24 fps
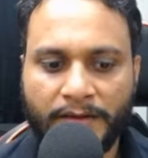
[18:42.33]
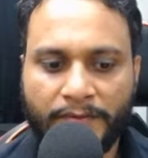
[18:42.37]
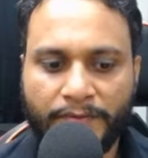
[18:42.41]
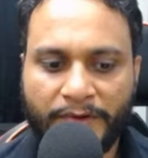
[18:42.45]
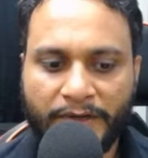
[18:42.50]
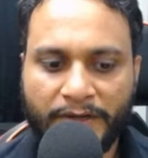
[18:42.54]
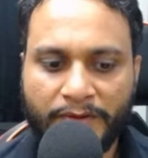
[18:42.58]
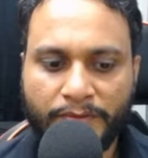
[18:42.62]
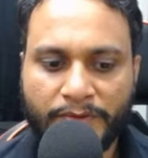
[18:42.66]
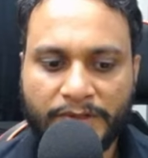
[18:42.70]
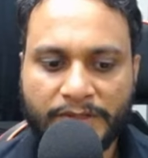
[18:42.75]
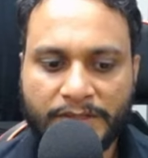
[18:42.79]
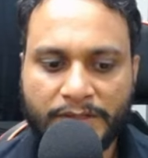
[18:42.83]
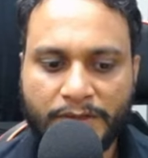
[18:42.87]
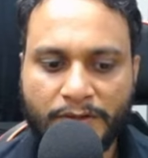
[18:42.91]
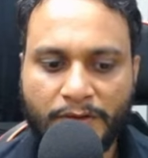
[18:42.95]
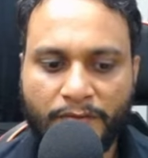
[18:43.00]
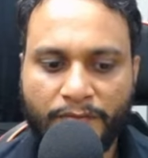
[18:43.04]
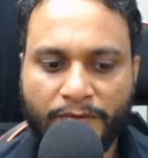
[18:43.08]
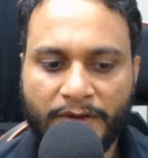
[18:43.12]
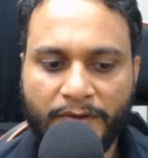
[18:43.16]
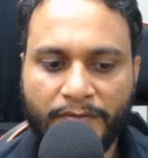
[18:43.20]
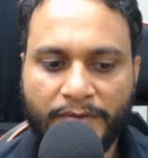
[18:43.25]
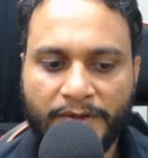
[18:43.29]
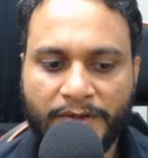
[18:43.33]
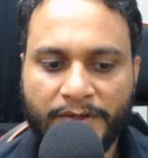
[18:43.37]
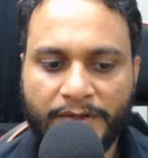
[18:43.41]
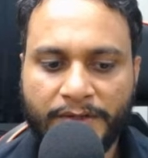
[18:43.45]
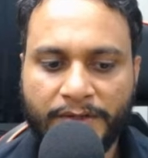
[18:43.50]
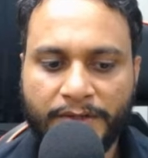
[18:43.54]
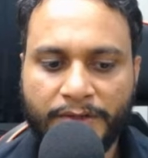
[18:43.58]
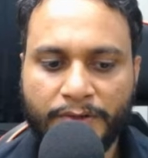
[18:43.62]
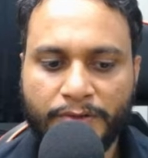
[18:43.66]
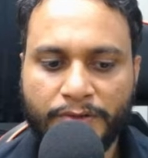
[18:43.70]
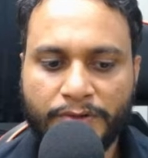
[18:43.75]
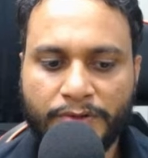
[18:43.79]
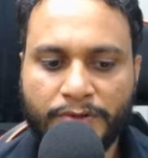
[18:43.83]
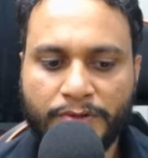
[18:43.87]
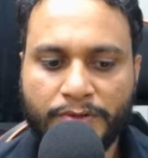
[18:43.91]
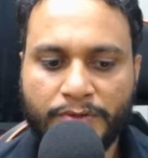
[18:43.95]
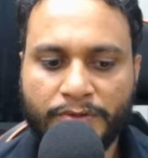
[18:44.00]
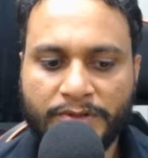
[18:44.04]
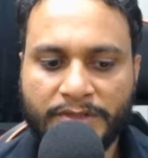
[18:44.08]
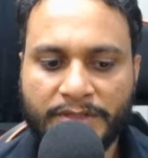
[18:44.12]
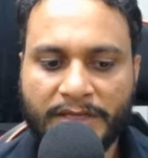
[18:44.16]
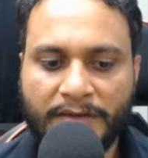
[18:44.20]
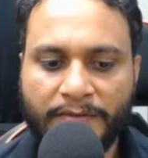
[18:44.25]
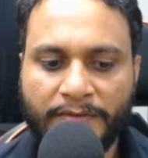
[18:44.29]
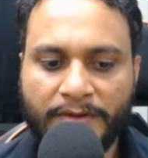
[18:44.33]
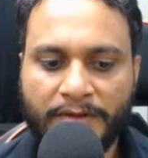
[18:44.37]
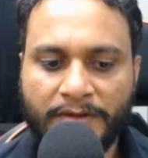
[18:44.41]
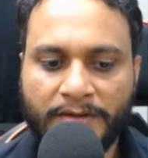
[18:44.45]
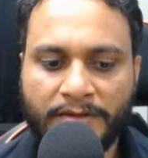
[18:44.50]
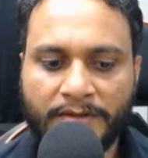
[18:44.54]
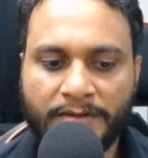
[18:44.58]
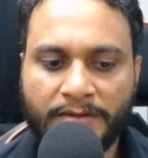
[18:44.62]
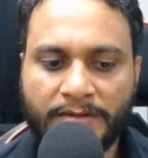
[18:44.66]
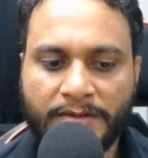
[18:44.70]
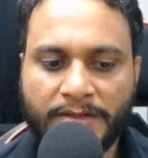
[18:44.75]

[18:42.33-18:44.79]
Frequency of A will reduce to 7.